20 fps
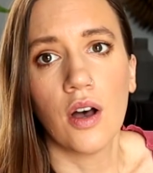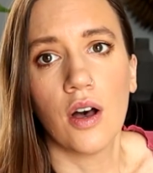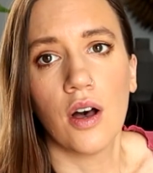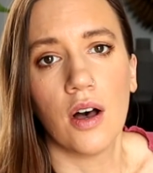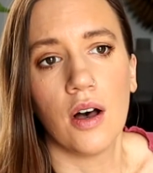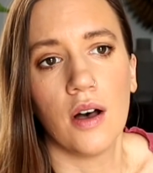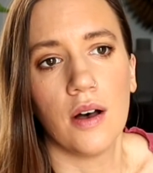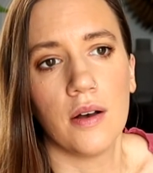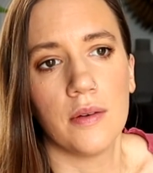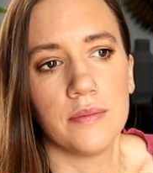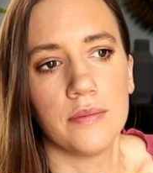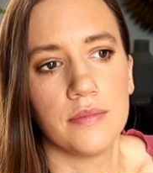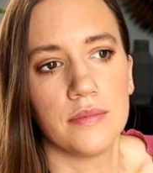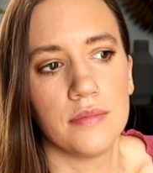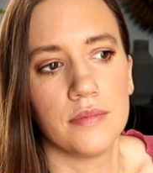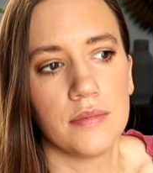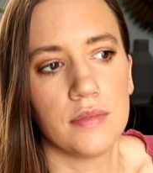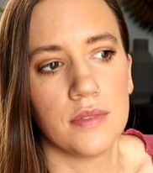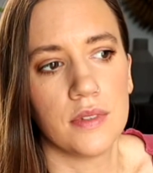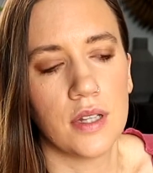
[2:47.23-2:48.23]

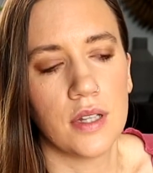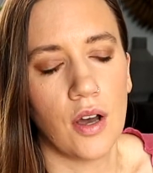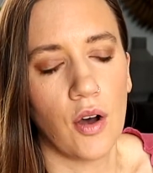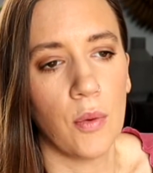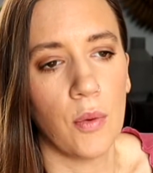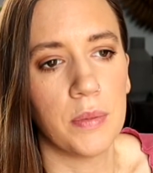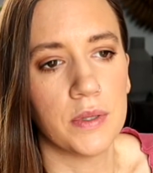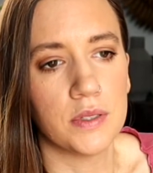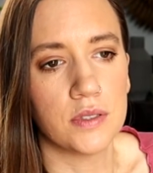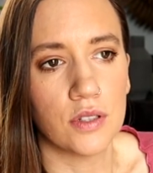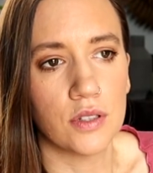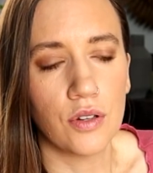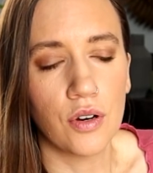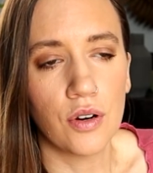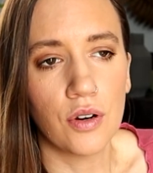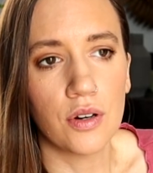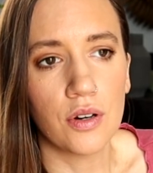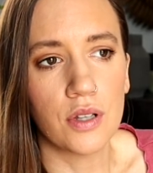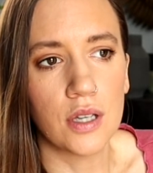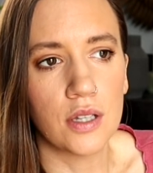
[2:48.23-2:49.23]
that opens the
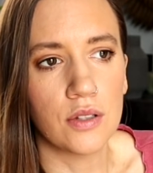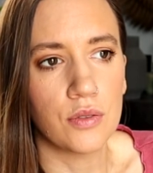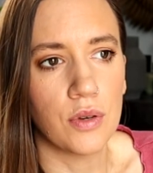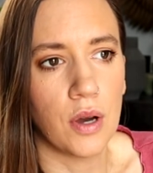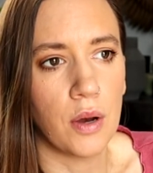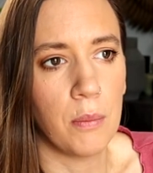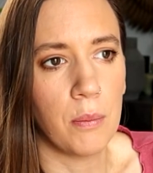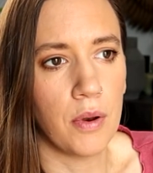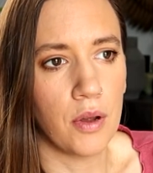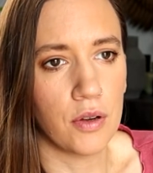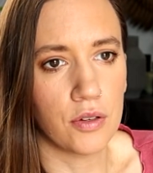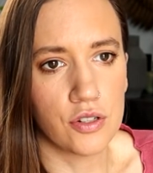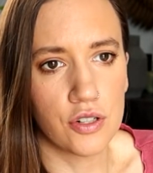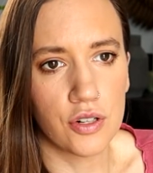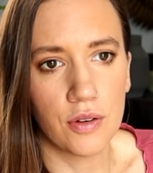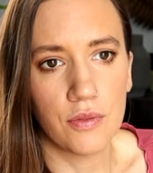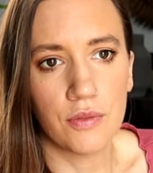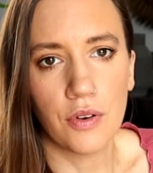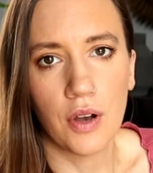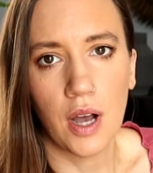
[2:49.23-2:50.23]
door into our
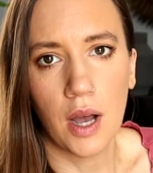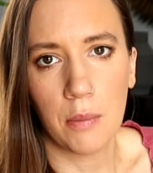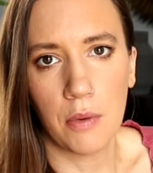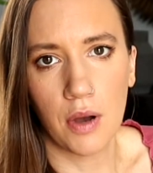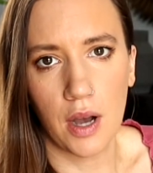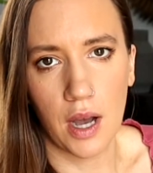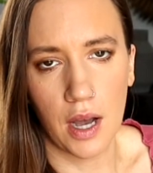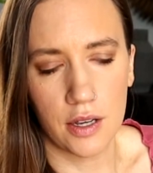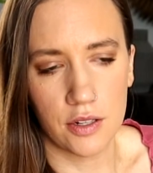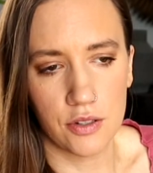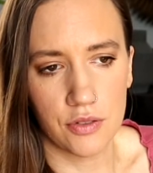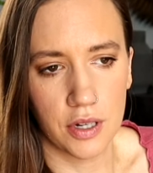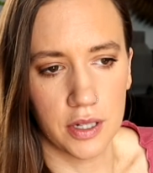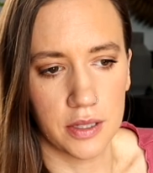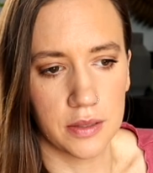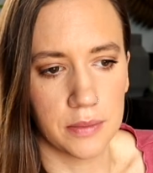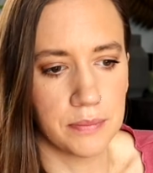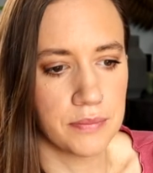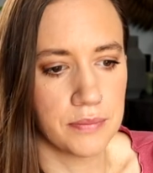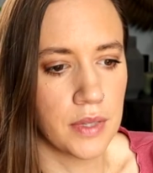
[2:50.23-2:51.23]
bloodstream for
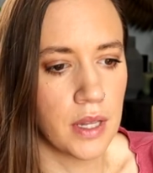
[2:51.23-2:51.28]
carbohydrate.